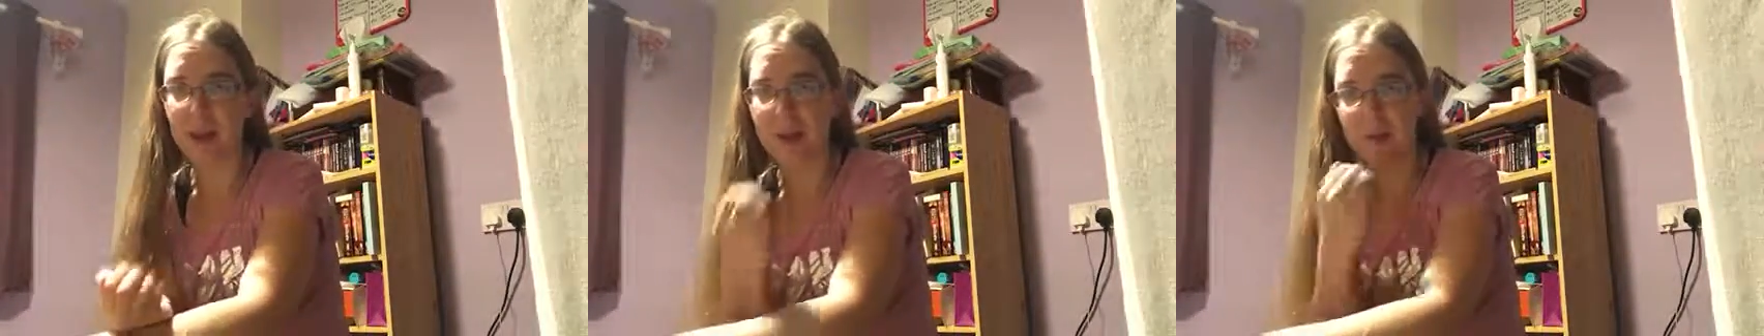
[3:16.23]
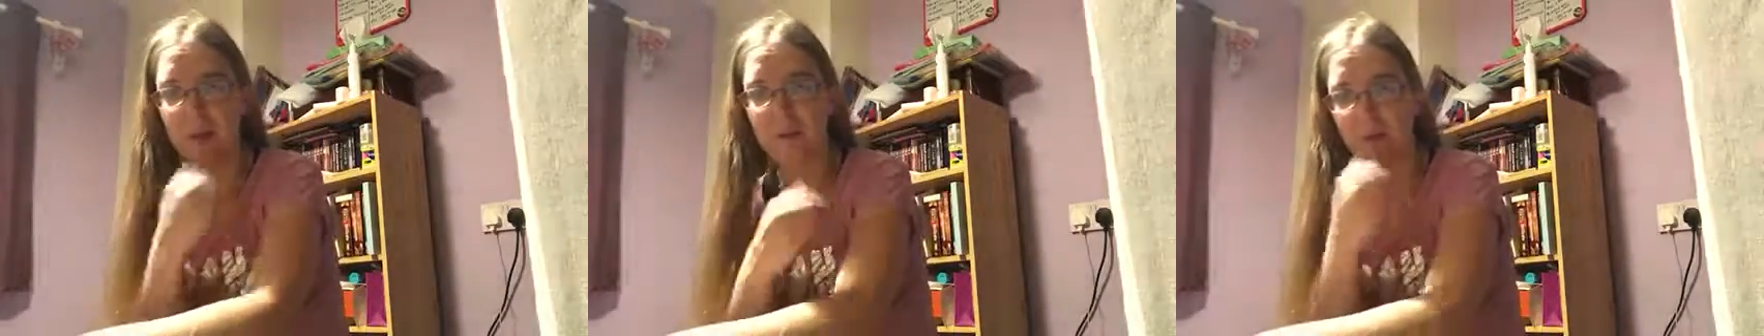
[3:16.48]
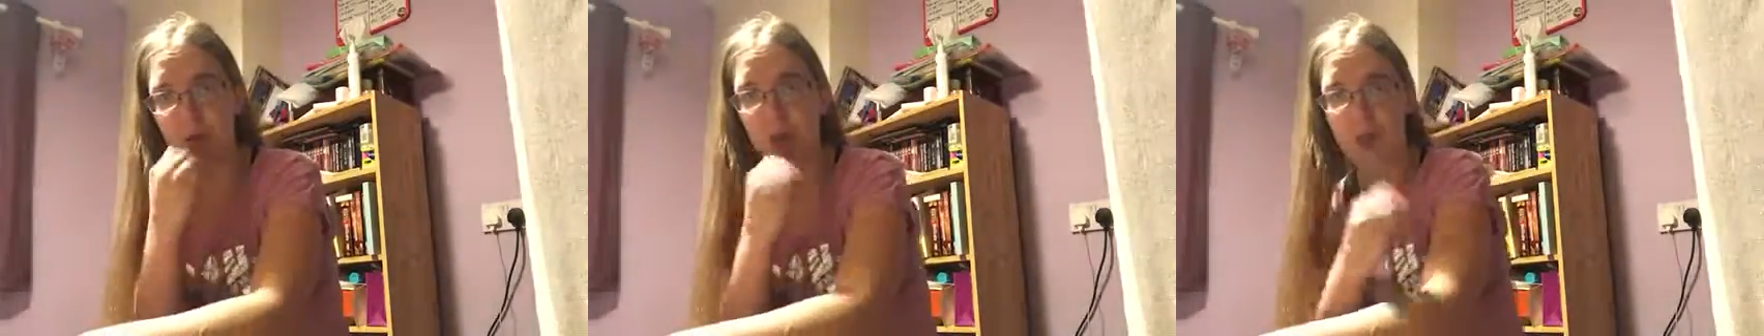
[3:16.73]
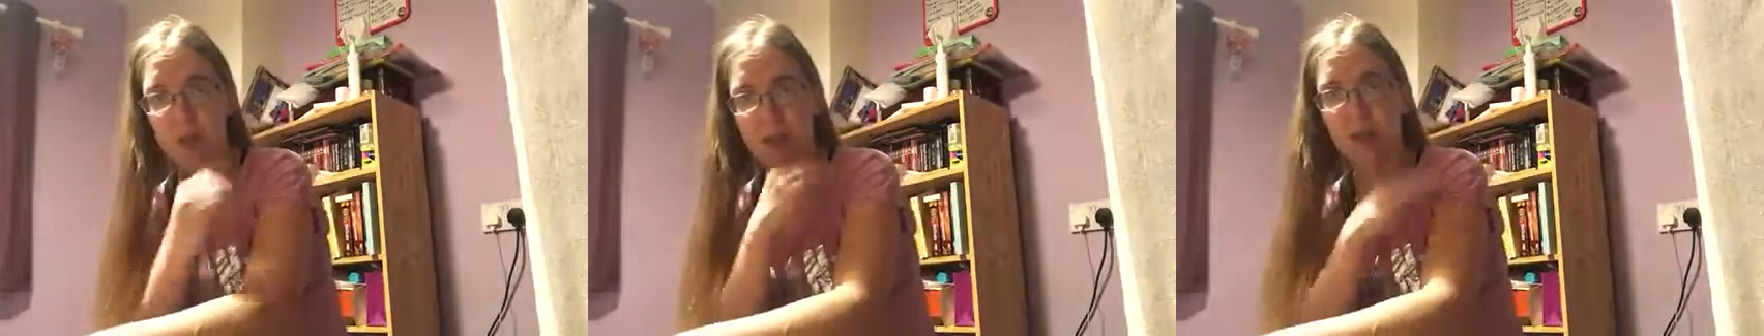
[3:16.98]
And we've
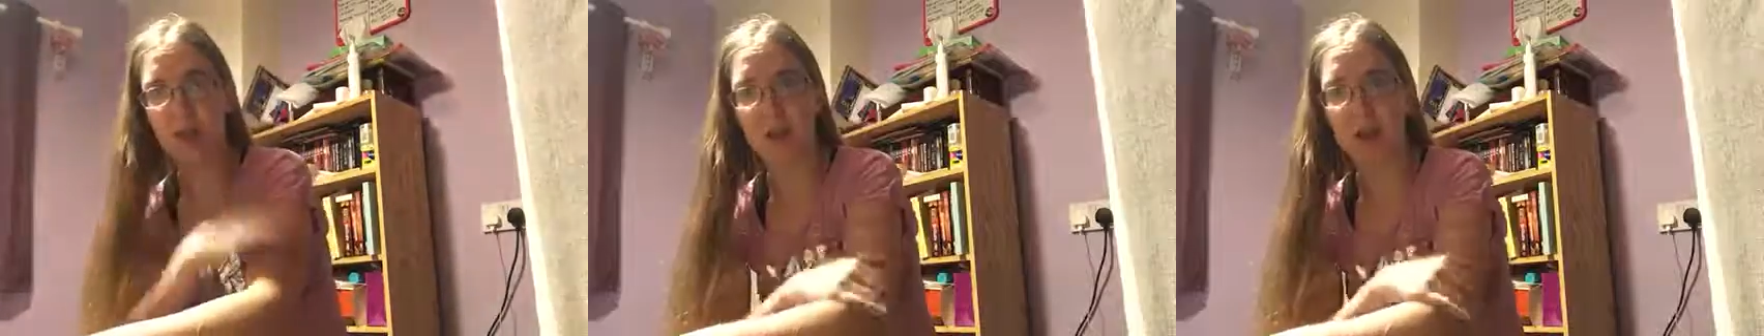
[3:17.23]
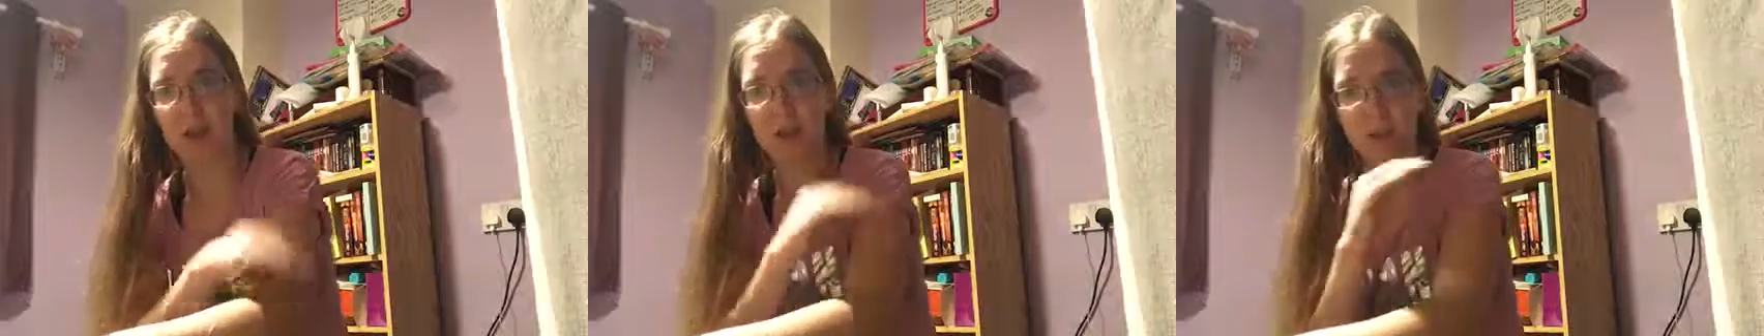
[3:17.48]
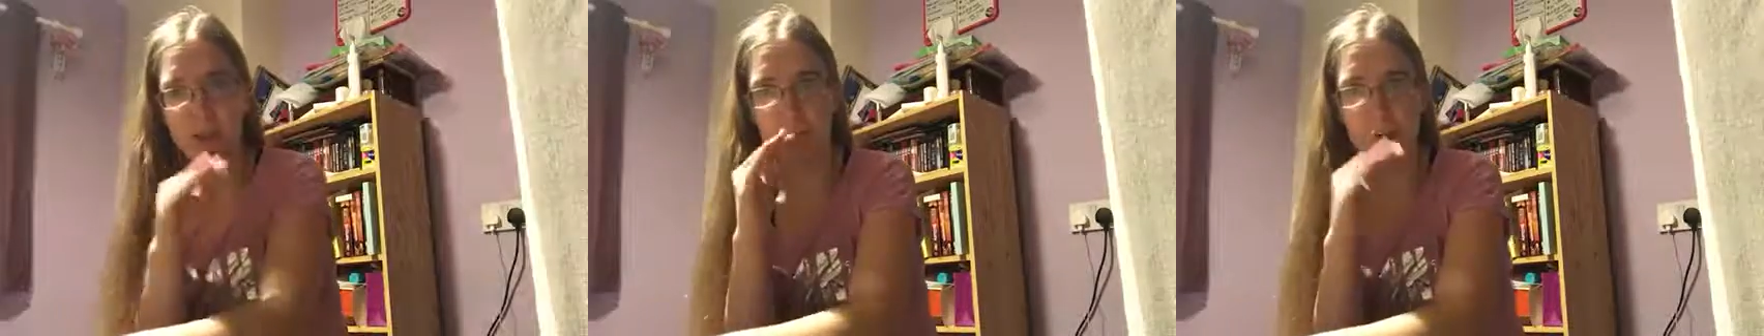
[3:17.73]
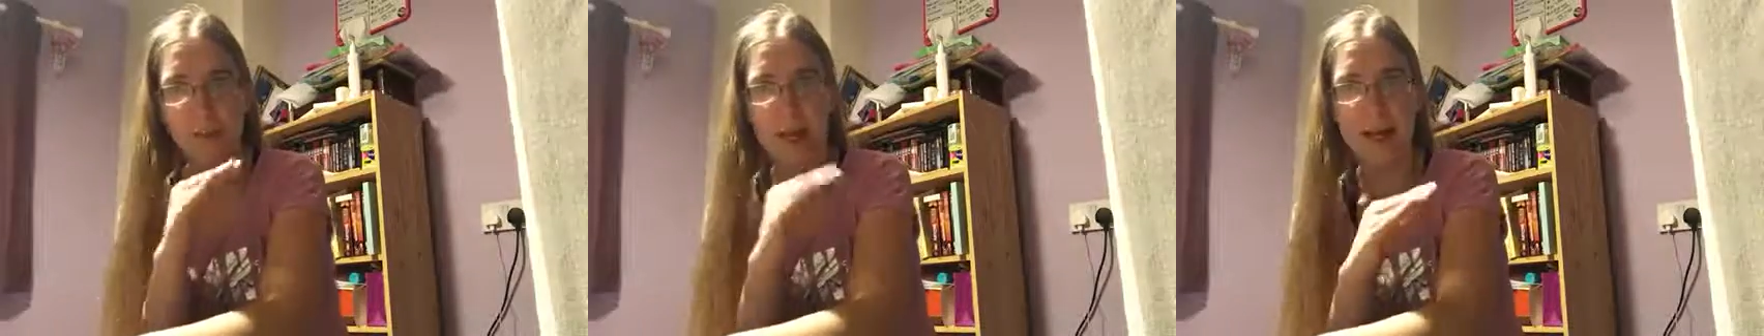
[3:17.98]
tried to
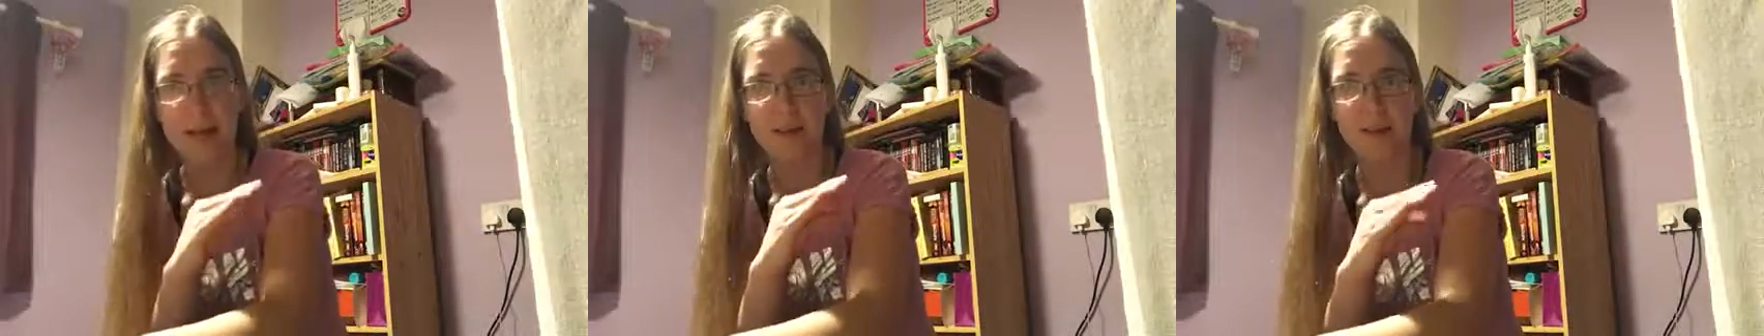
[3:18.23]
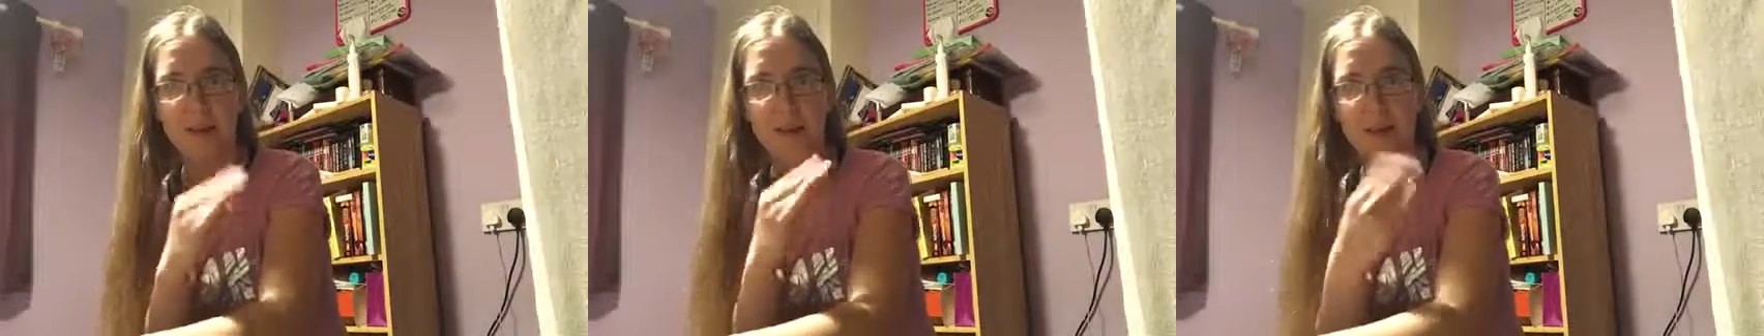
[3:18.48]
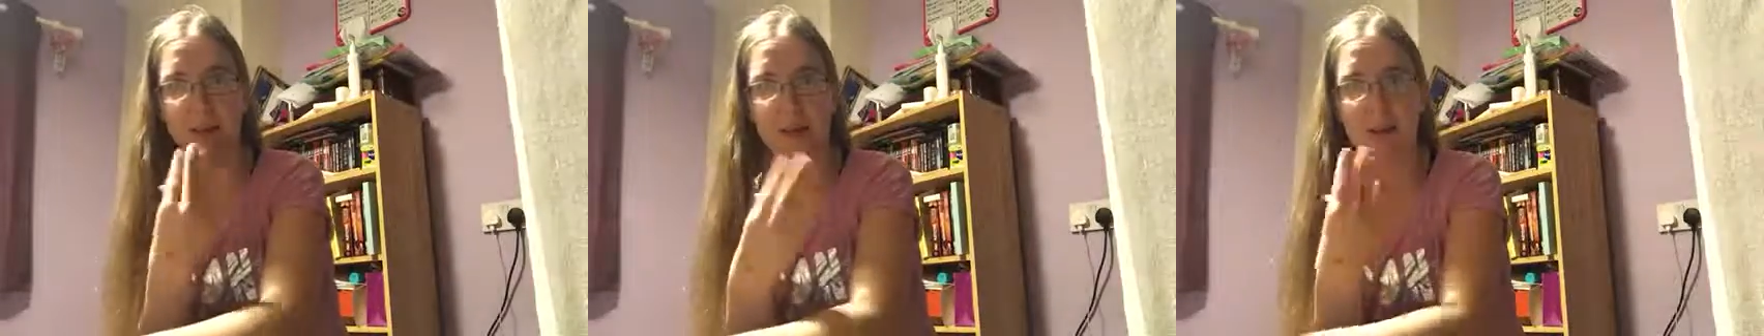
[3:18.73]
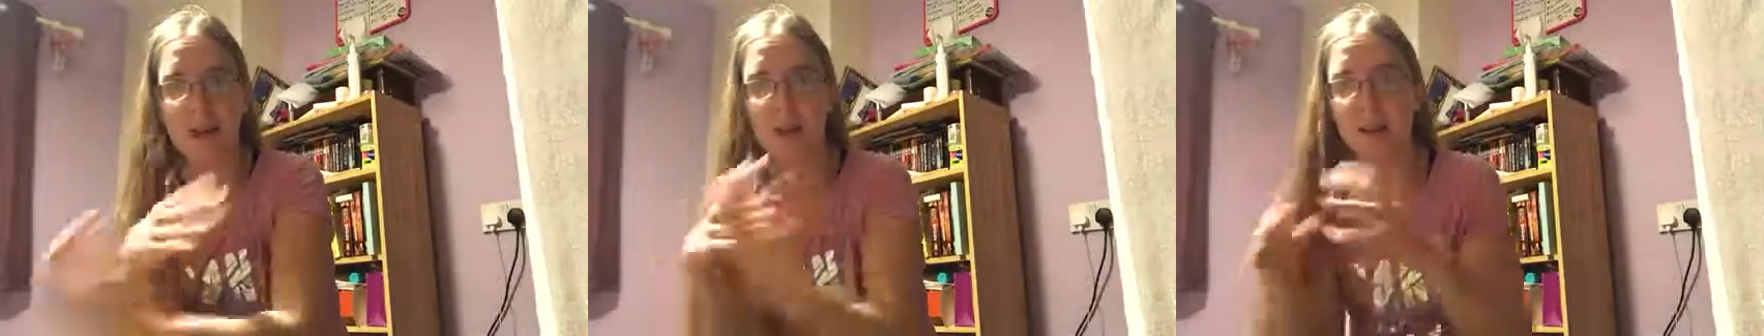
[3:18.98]
suppress
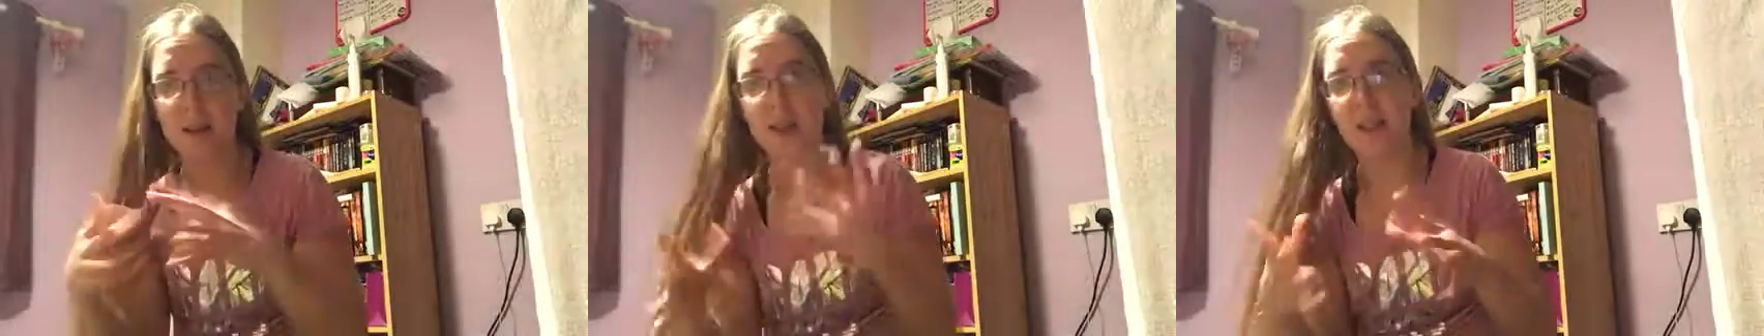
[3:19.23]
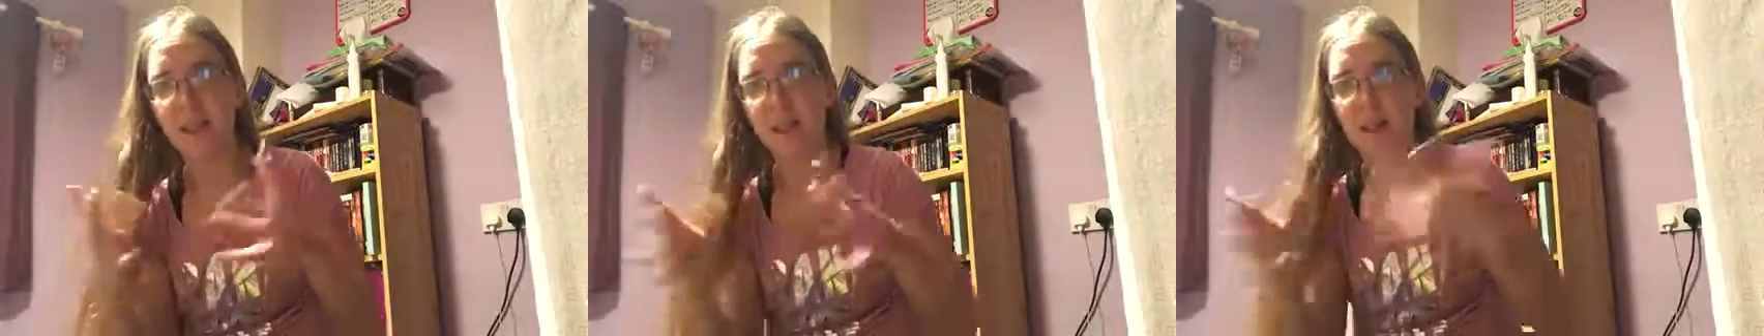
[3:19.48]
these